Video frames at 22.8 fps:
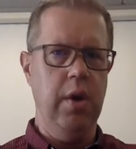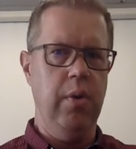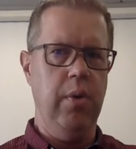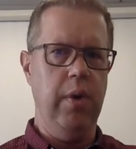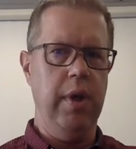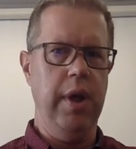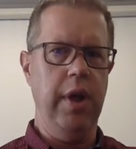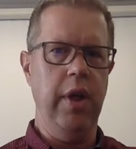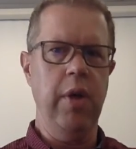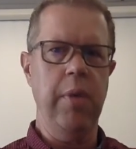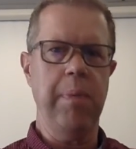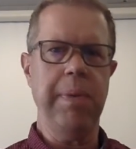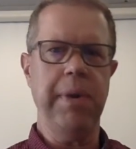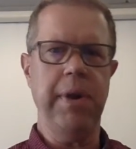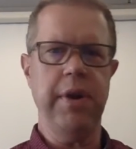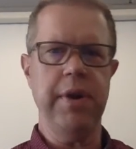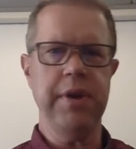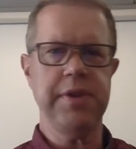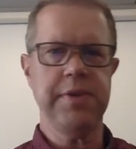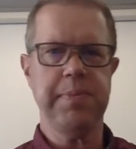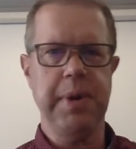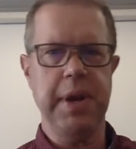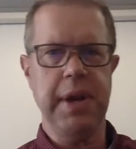Well, hello,
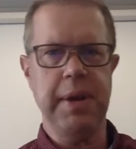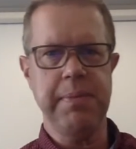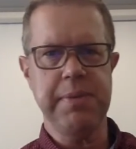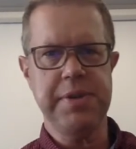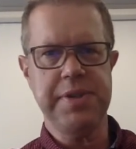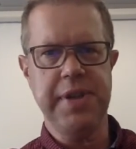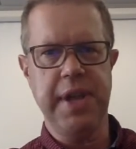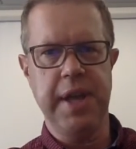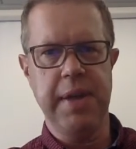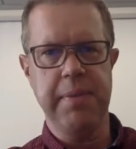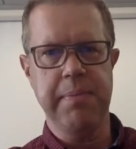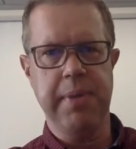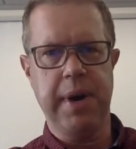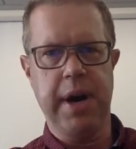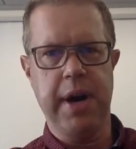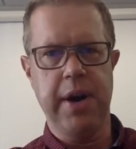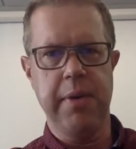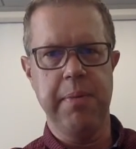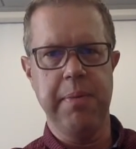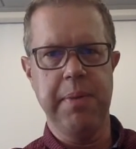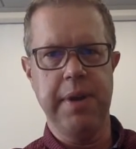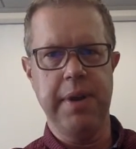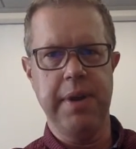parents. My name is Dan
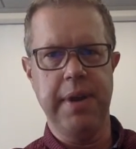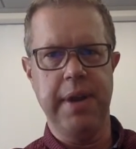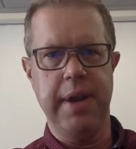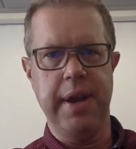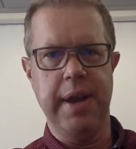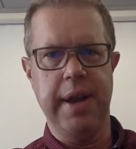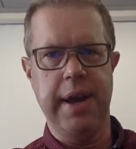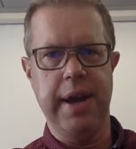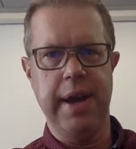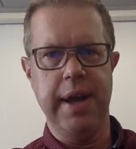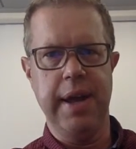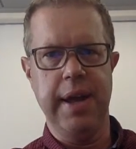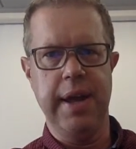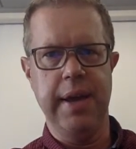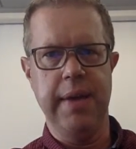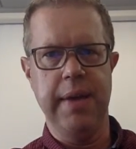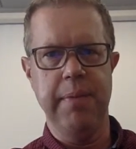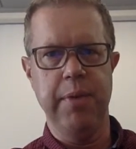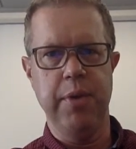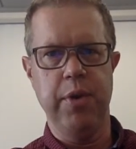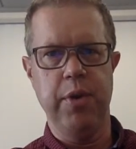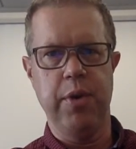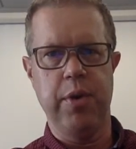Moderman, and I
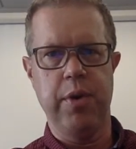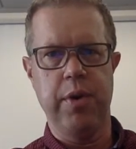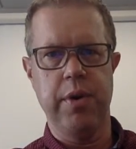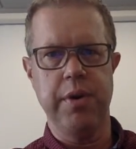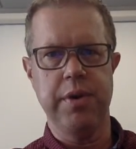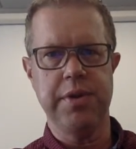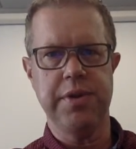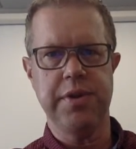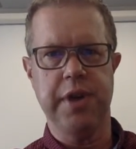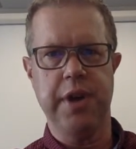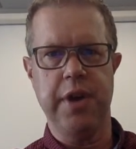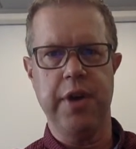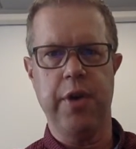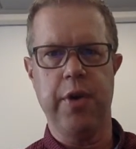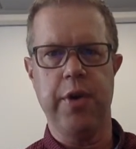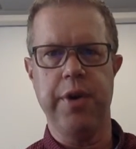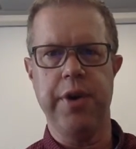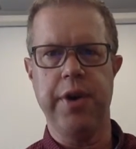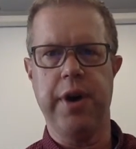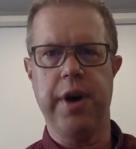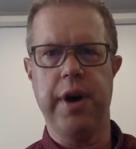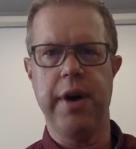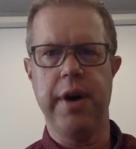am your son or
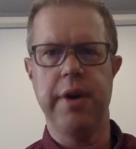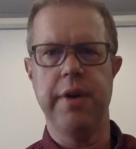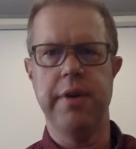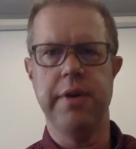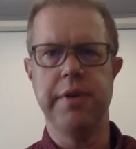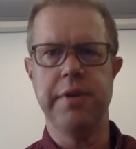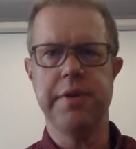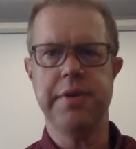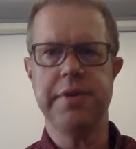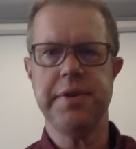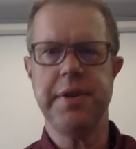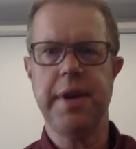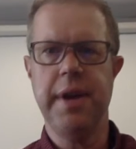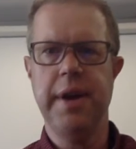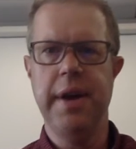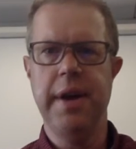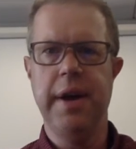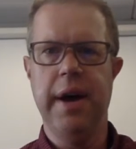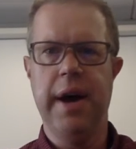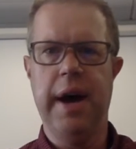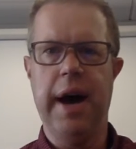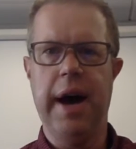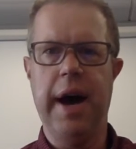daughter's
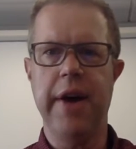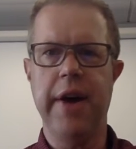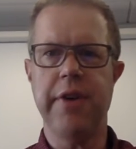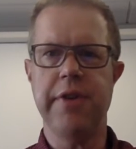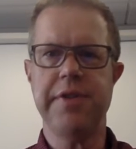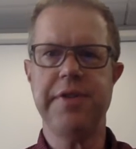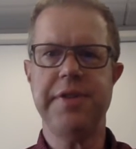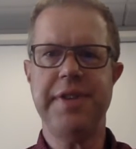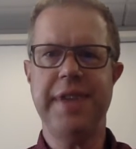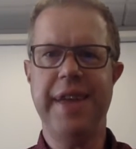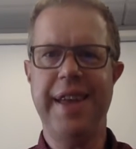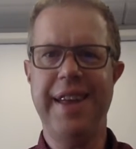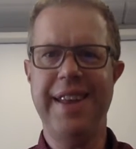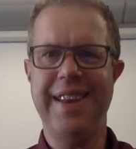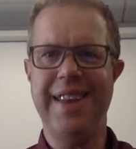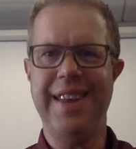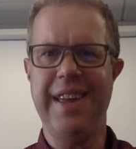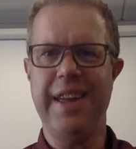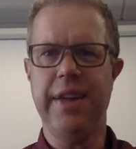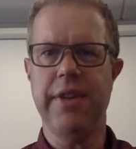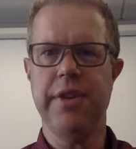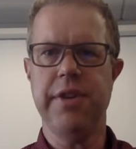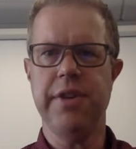Honors 10
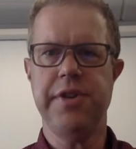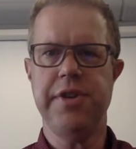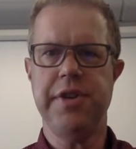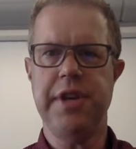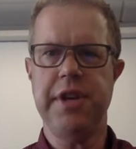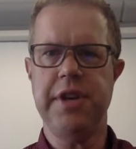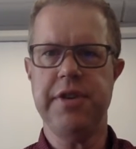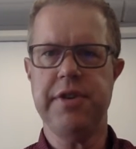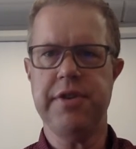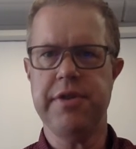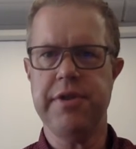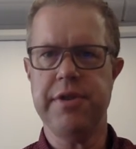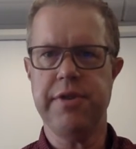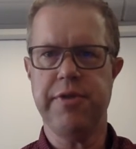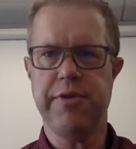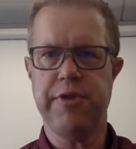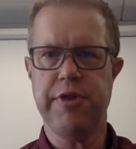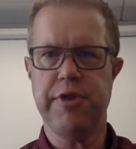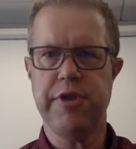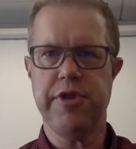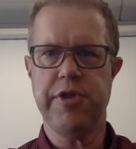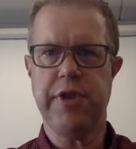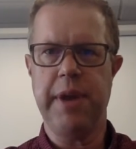English teacher this
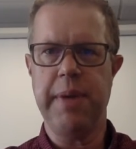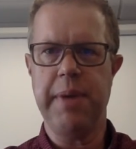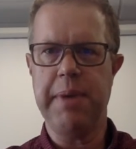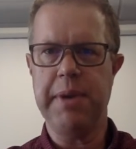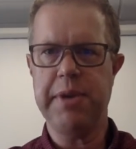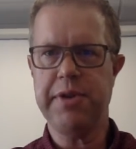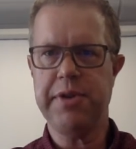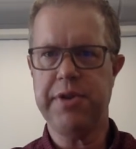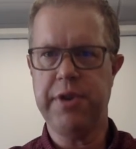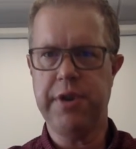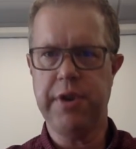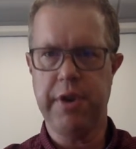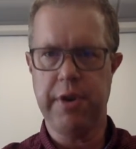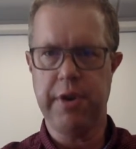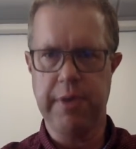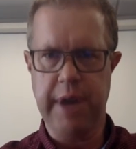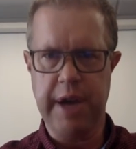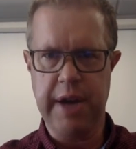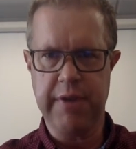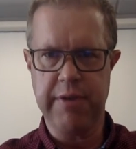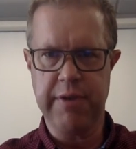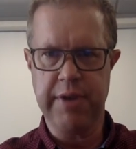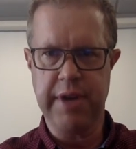first trimester here at
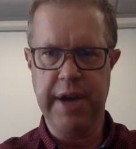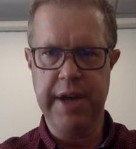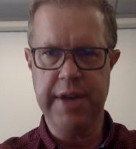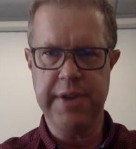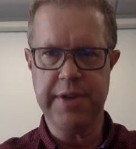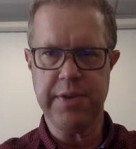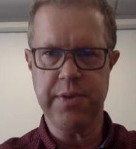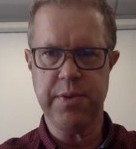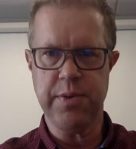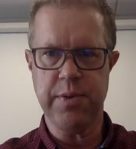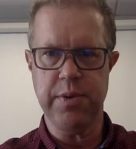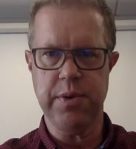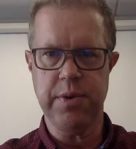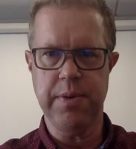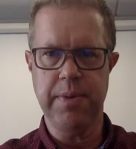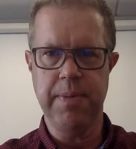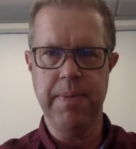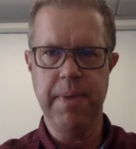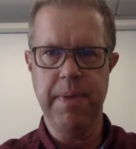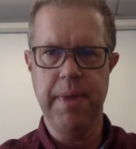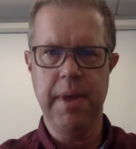Rockford High School.